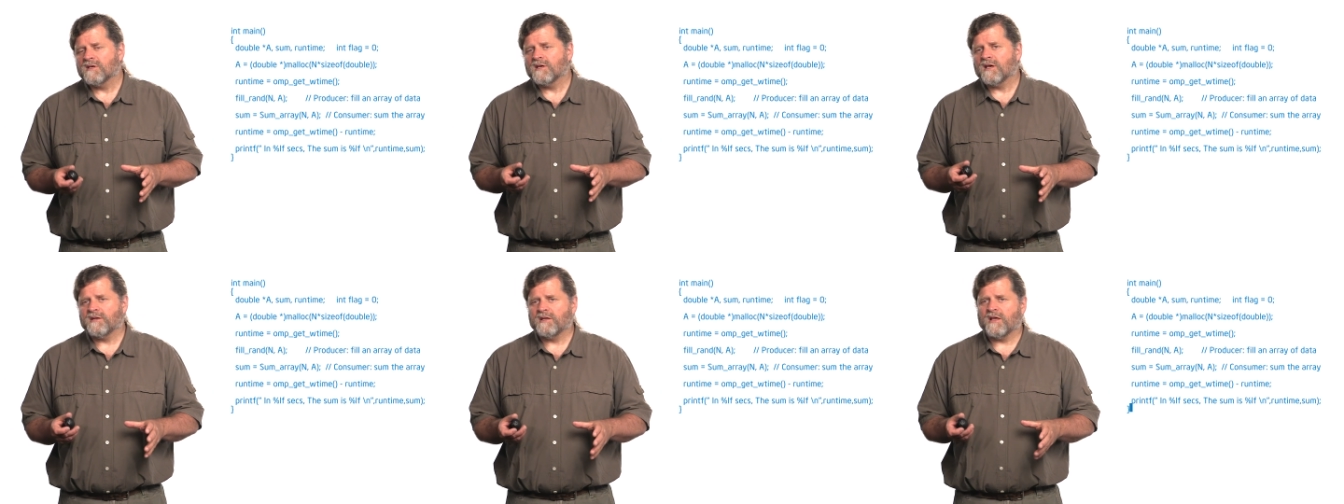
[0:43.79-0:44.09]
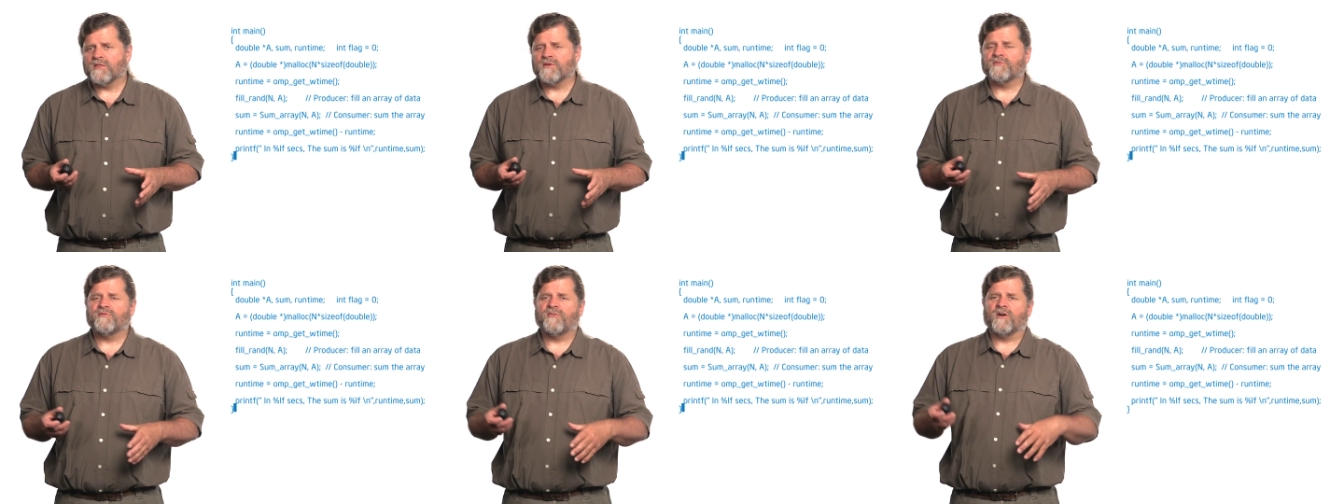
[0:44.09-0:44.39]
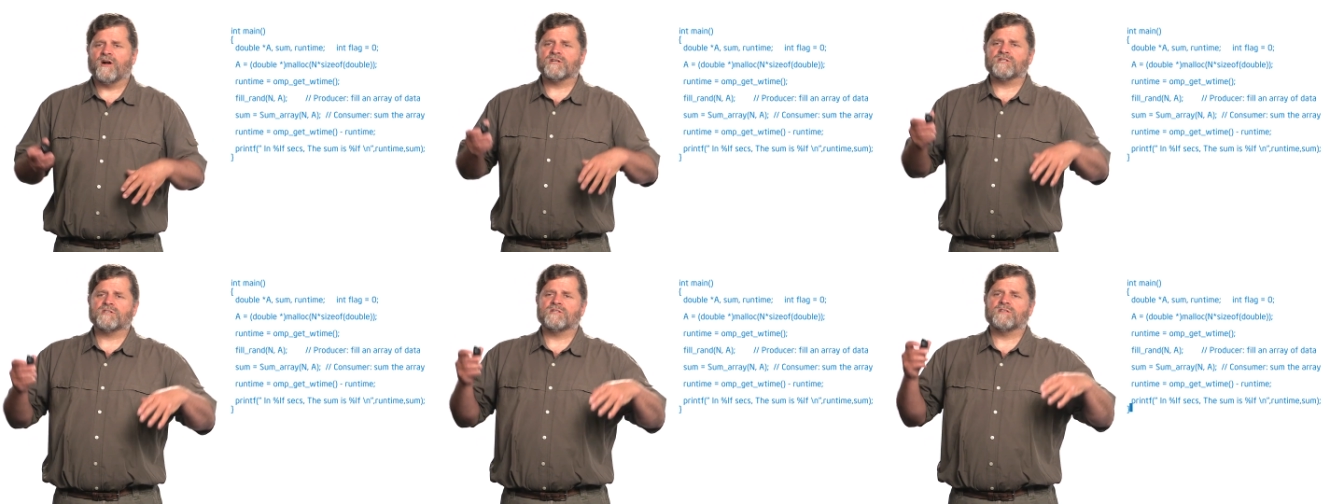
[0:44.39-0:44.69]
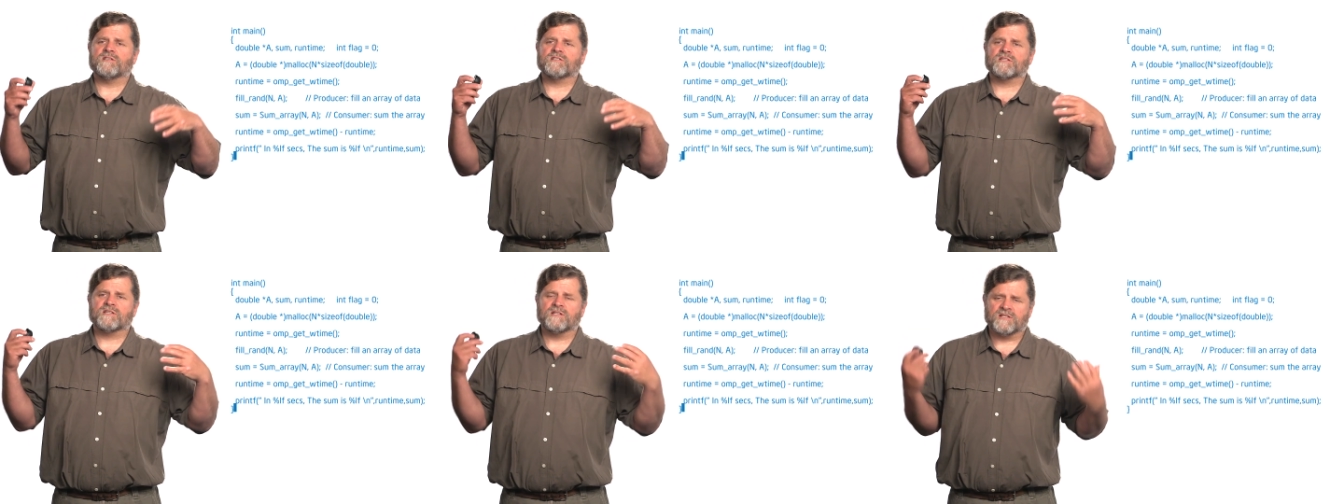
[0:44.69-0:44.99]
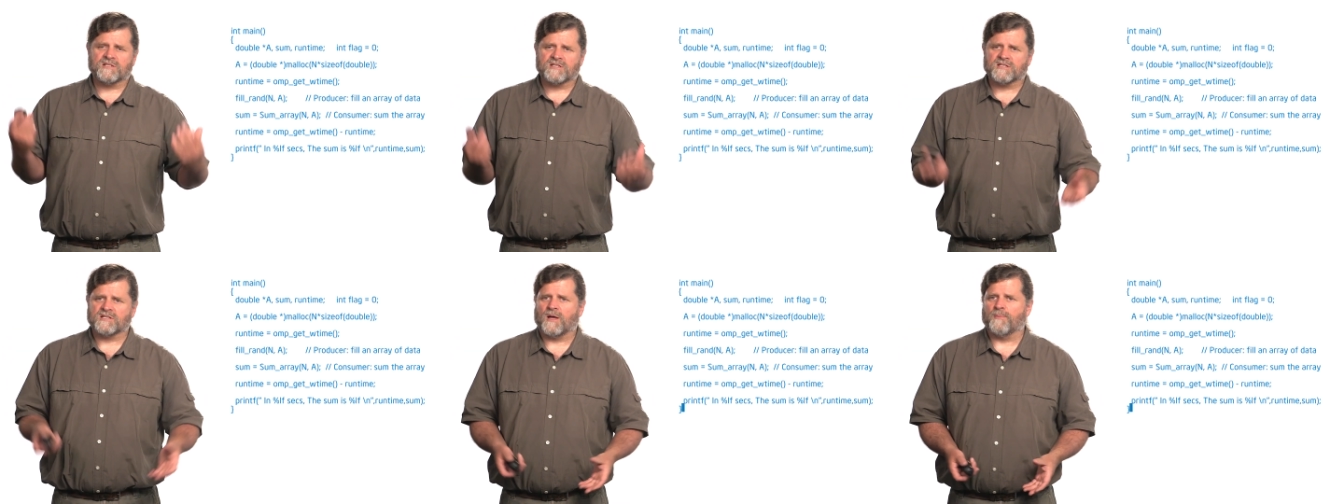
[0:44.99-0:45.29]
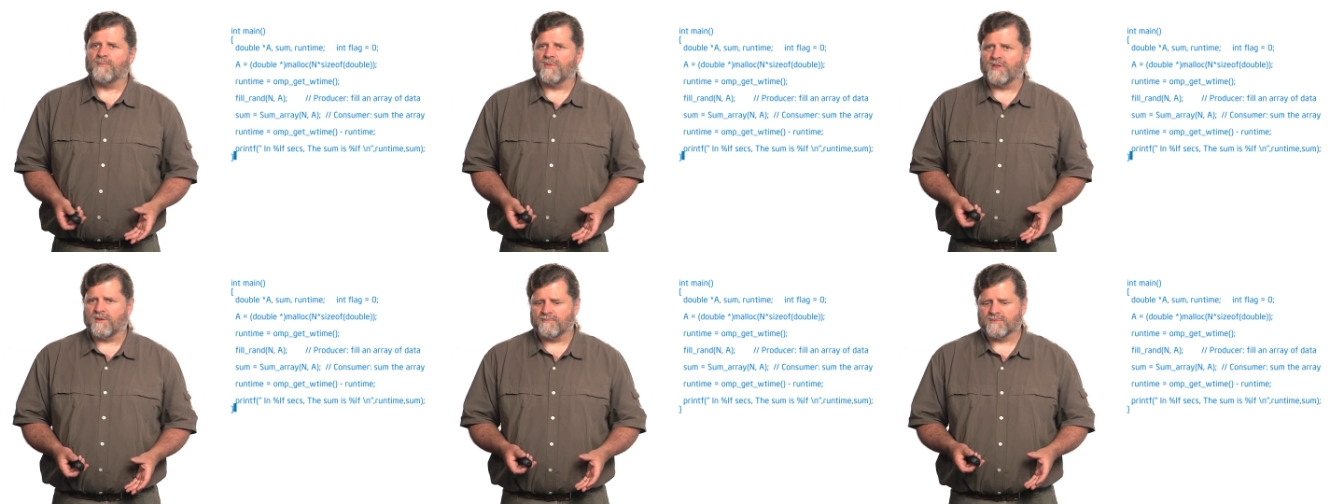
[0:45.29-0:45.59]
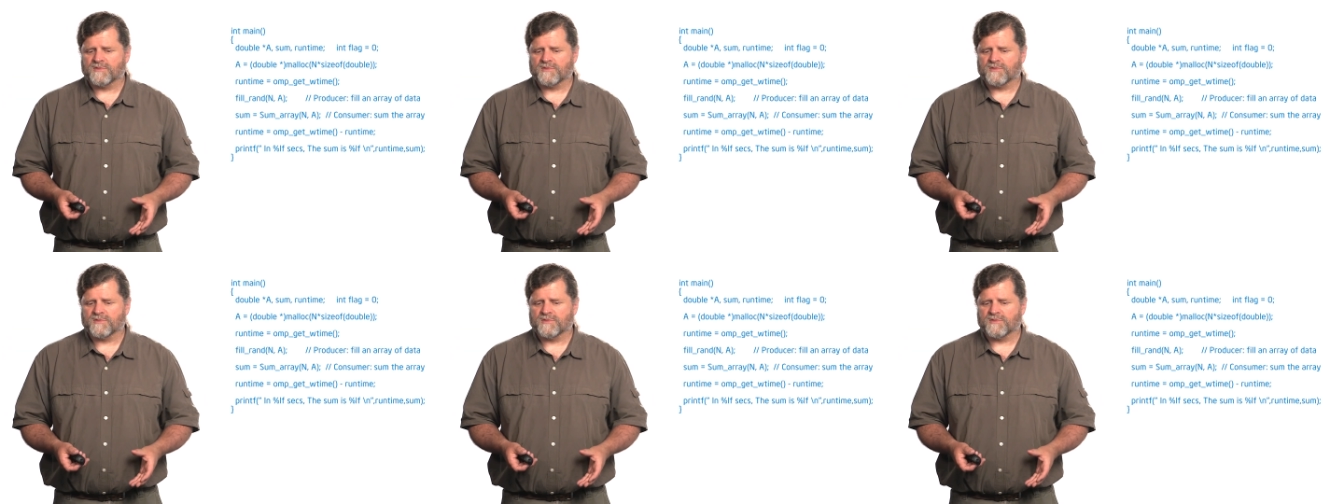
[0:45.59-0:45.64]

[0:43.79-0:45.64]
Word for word: another function that's going to sum them.